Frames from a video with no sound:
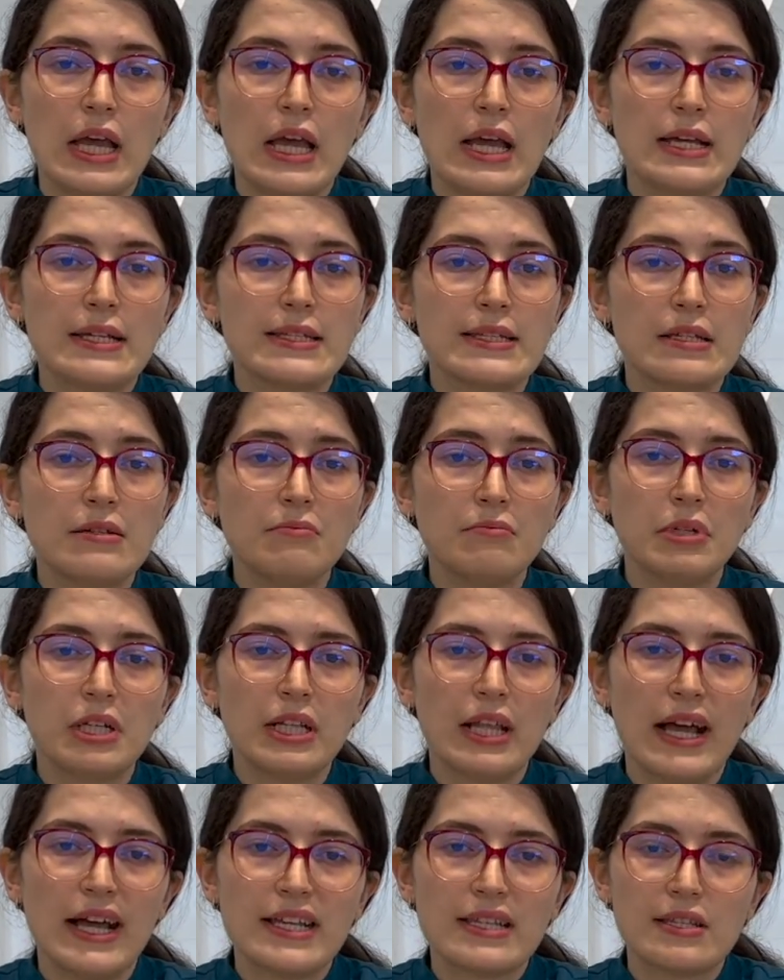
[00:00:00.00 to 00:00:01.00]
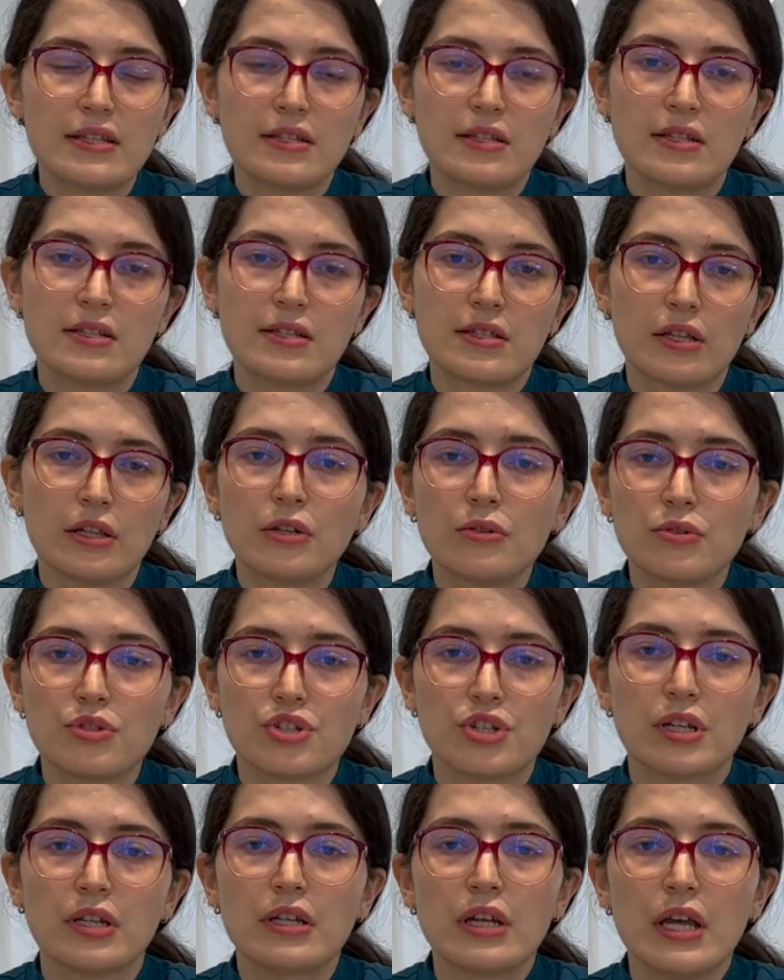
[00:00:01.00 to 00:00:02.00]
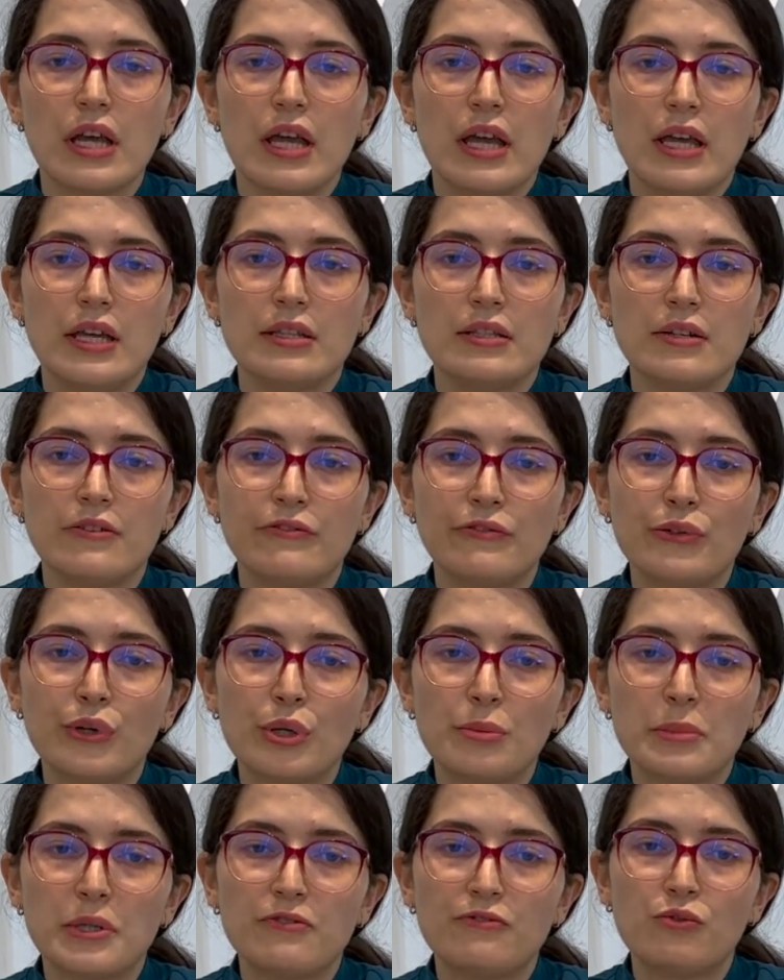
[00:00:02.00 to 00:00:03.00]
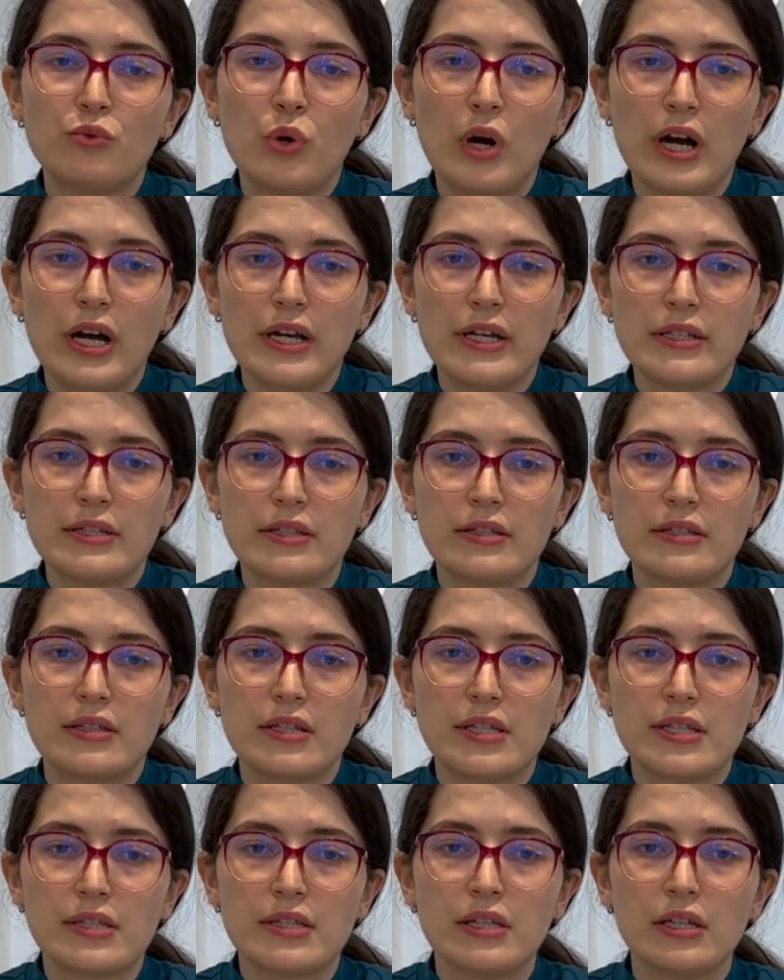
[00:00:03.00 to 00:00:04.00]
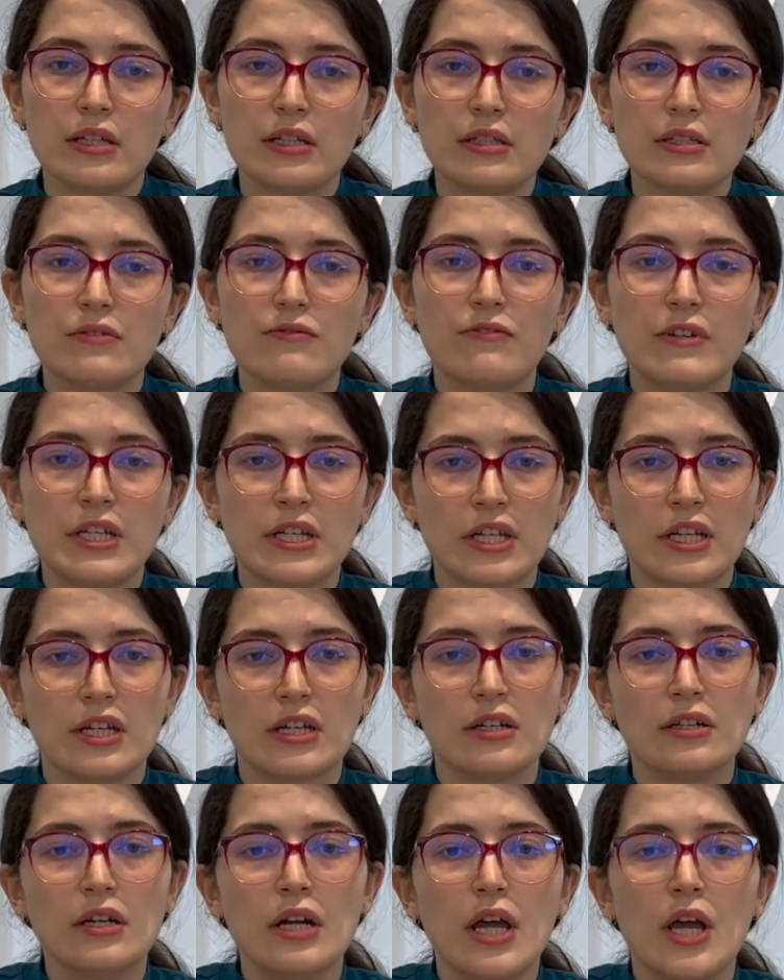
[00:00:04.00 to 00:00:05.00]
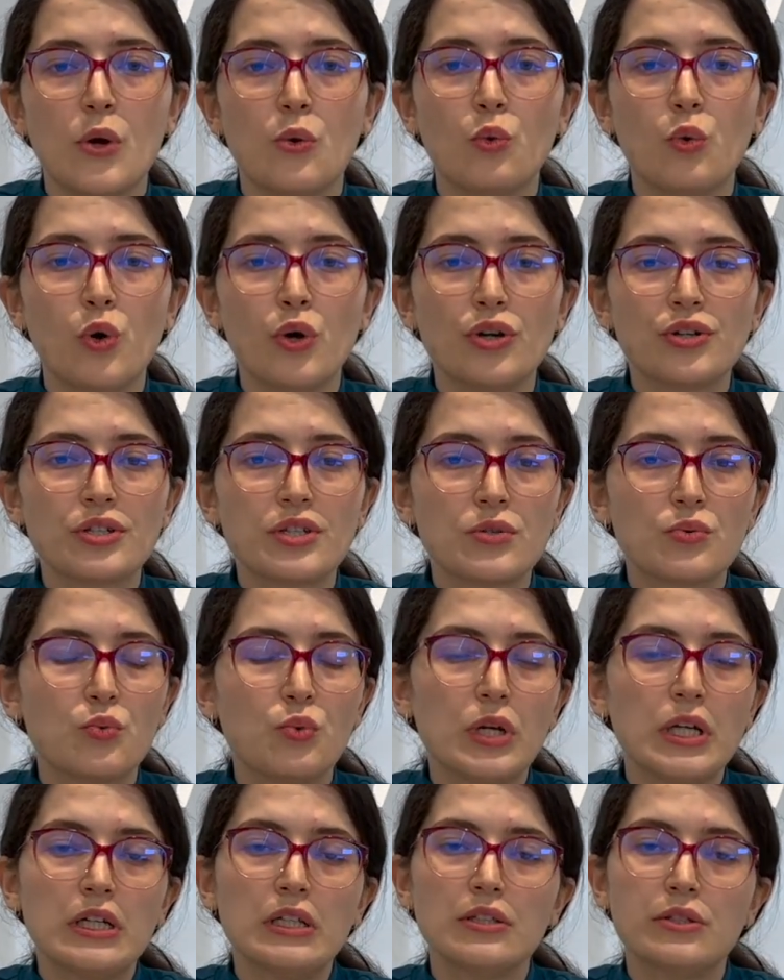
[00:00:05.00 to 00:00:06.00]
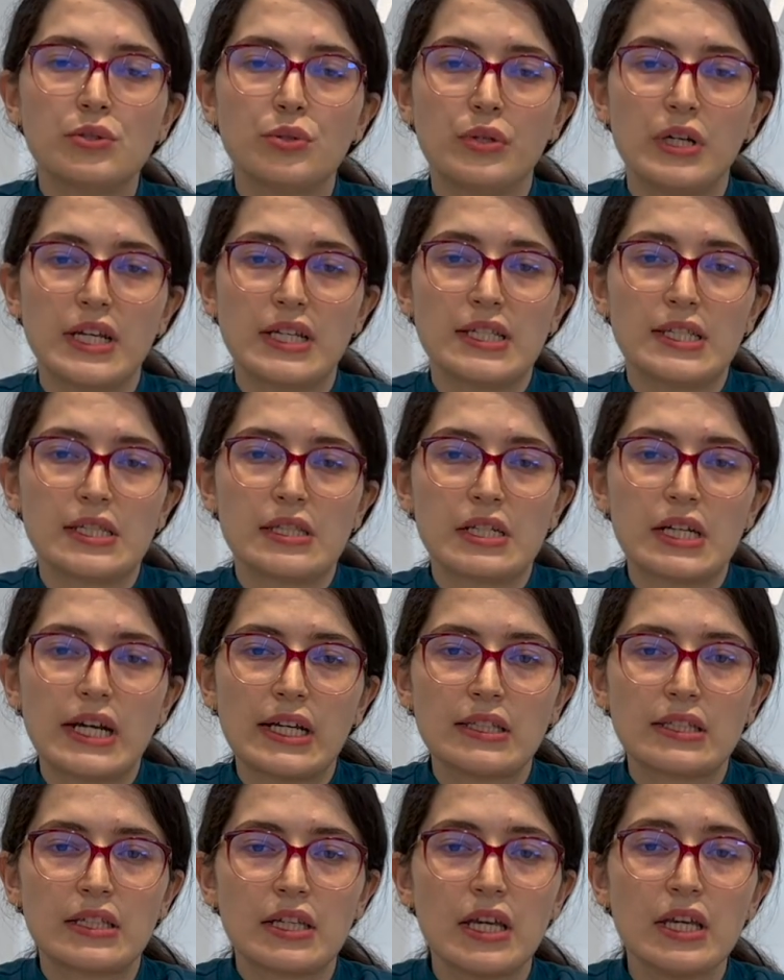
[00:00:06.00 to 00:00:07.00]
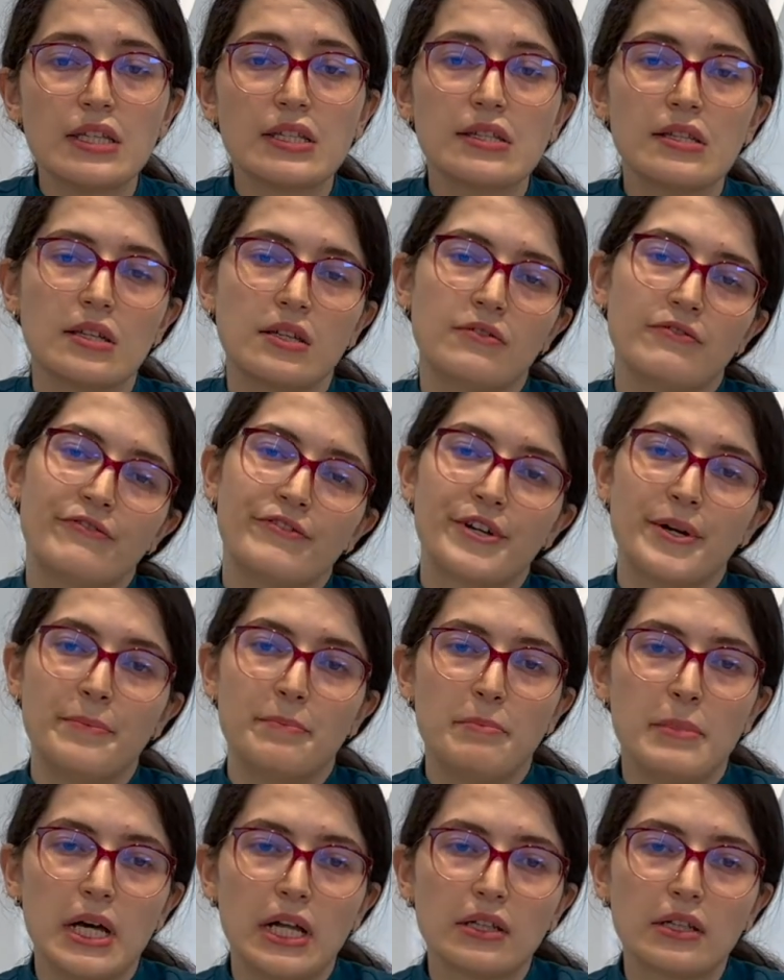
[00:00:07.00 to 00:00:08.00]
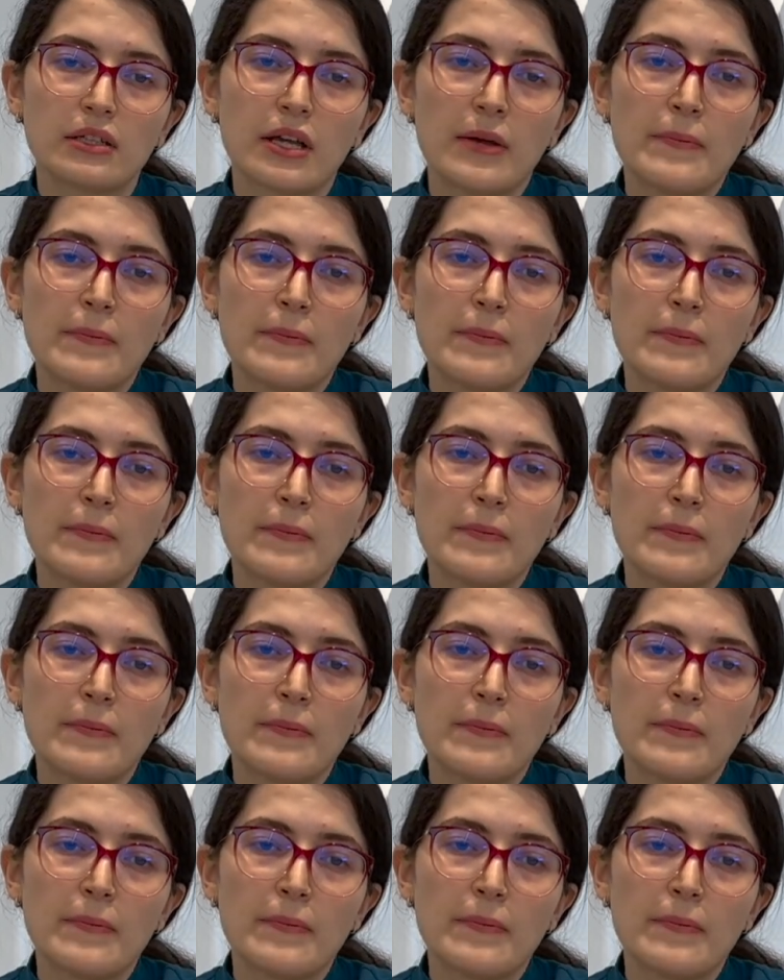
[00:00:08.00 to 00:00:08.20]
A simple acetic solution in the form of white distilled vinegar works well to extract casein from milk.